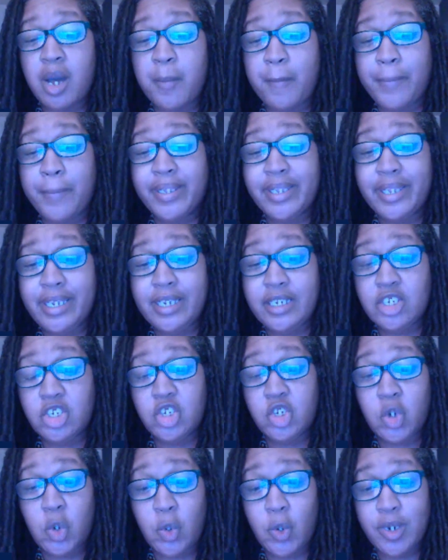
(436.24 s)
Complete
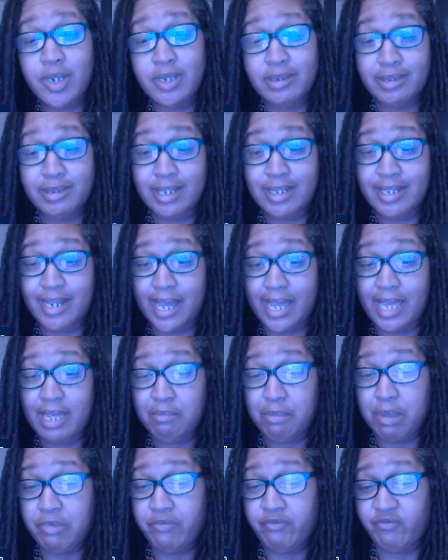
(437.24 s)
chores the
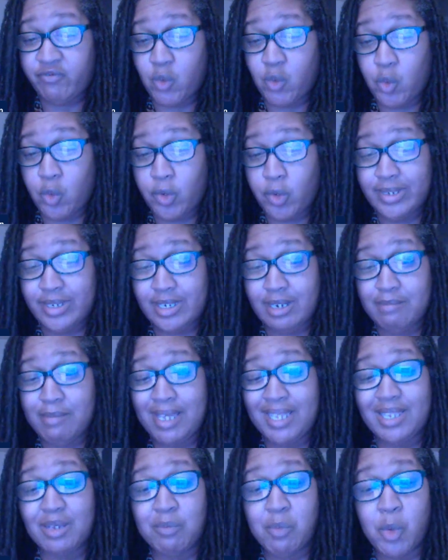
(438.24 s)
night before to
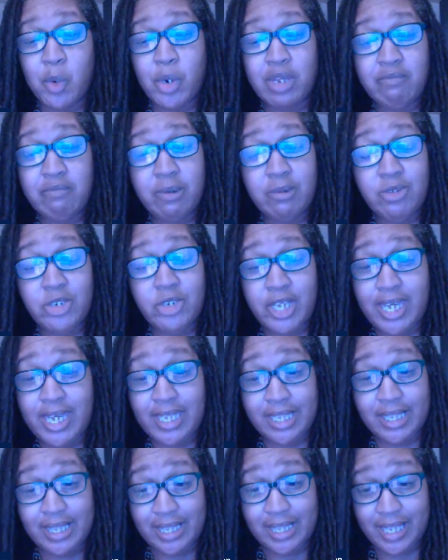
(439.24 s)
make the morning
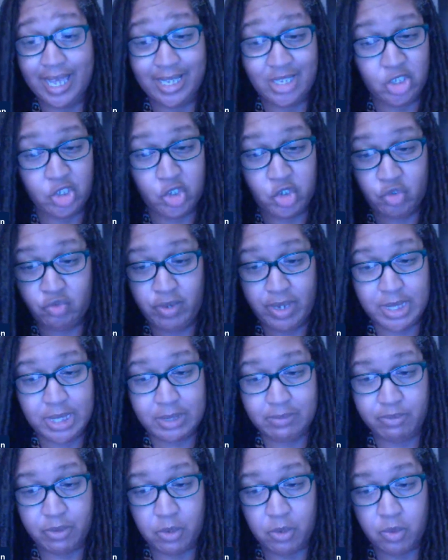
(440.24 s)
routine less
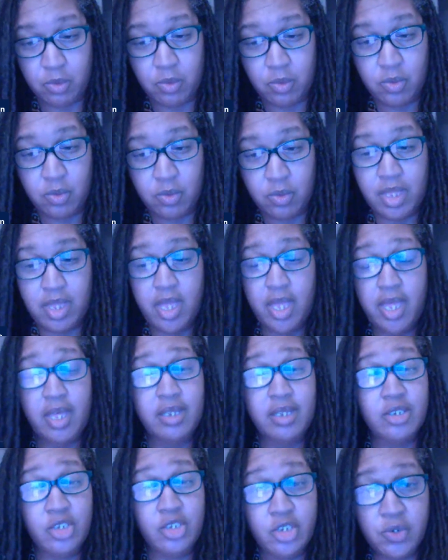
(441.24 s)
stressful.
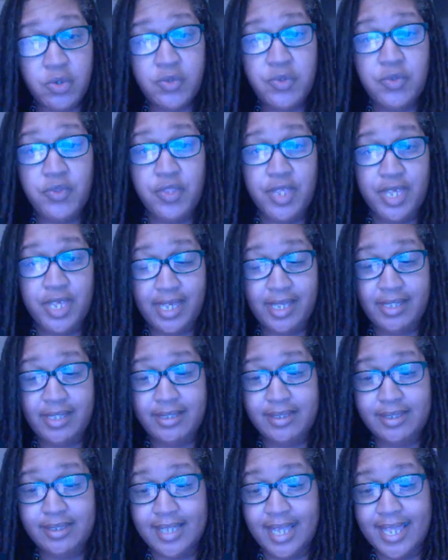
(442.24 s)
Do
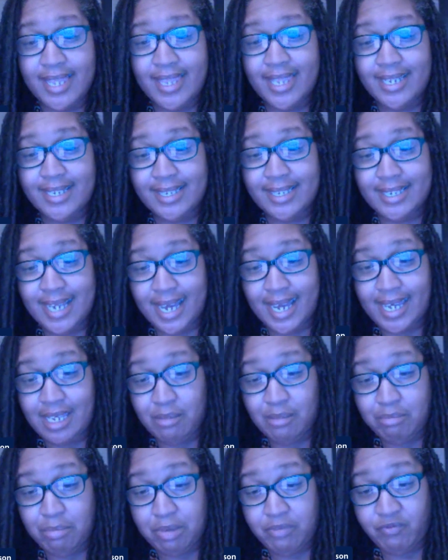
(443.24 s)
things the
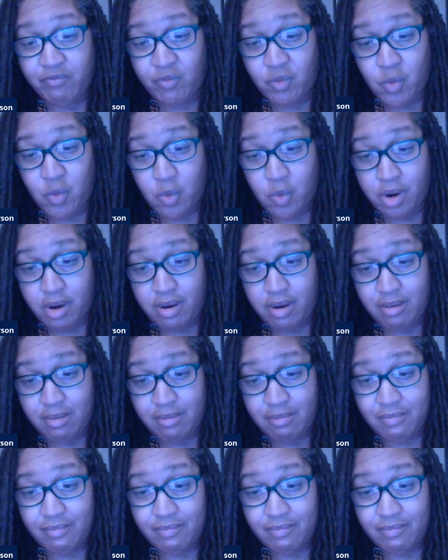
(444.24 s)
night before